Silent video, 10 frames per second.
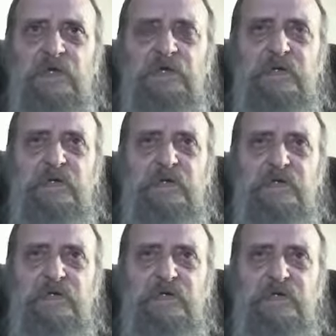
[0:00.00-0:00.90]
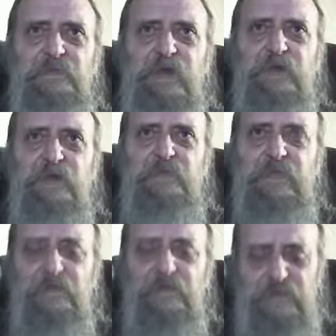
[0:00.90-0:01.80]
the the
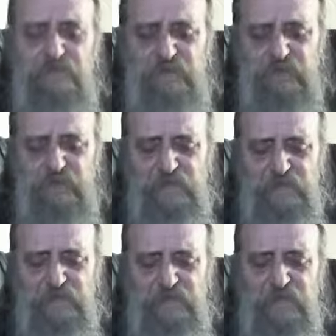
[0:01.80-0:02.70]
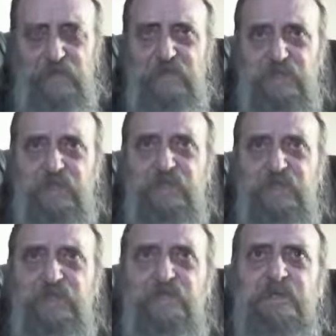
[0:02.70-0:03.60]
parable of the foolish
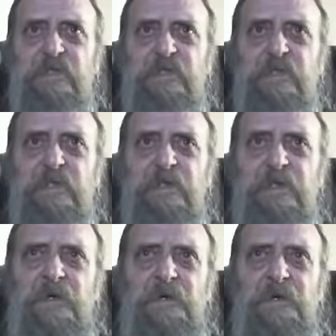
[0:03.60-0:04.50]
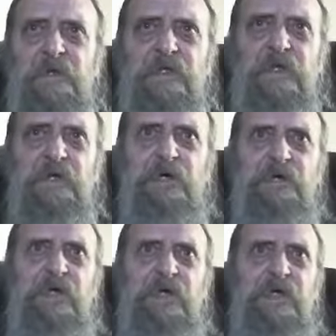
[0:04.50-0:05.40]
virgins. You know,
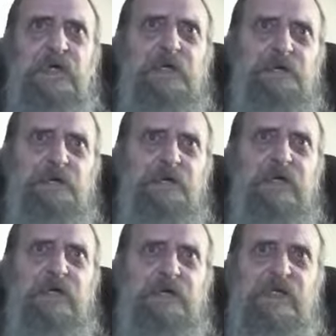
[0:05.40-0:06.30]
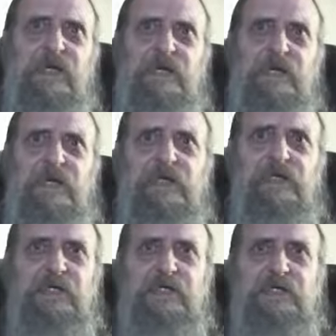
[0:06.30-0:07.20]
okay, yeah, basically, I'm not
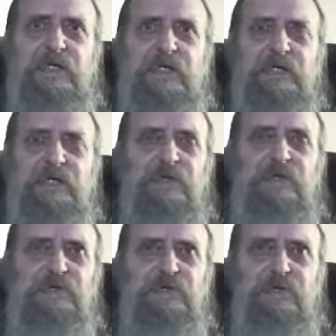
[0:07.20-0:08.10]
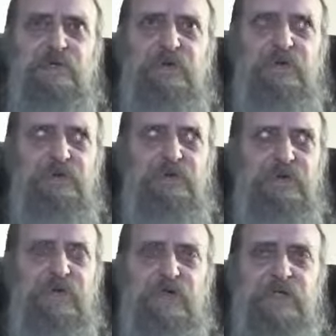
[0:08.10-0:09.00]
going to tell the whole story over
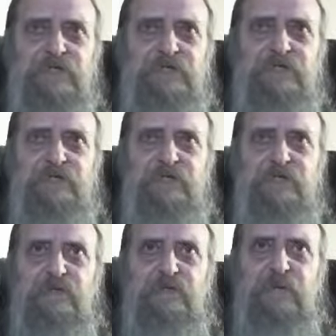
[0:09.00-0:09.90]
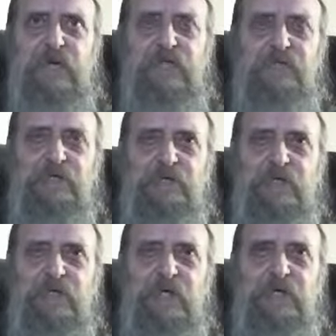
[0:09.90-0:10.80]
again. You go back and look
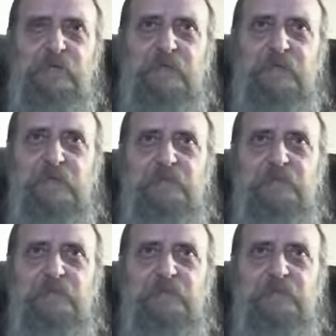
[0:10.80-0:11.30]
at it, but